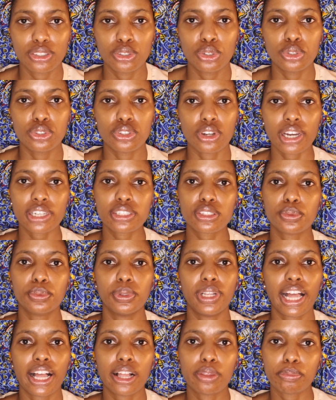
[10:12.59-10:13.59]
Your doctor
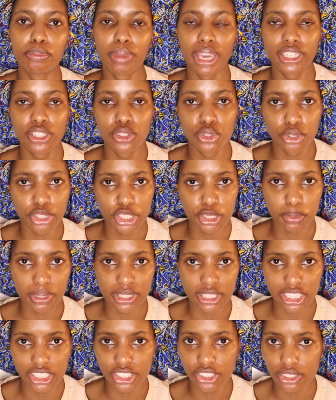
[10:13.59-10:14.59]
will help manage your
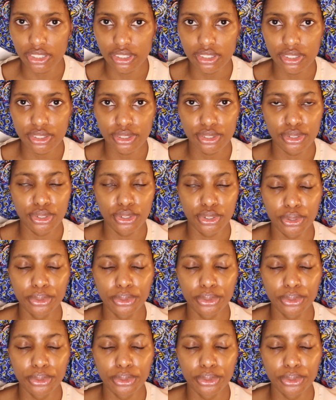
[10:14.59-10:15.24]
expectations.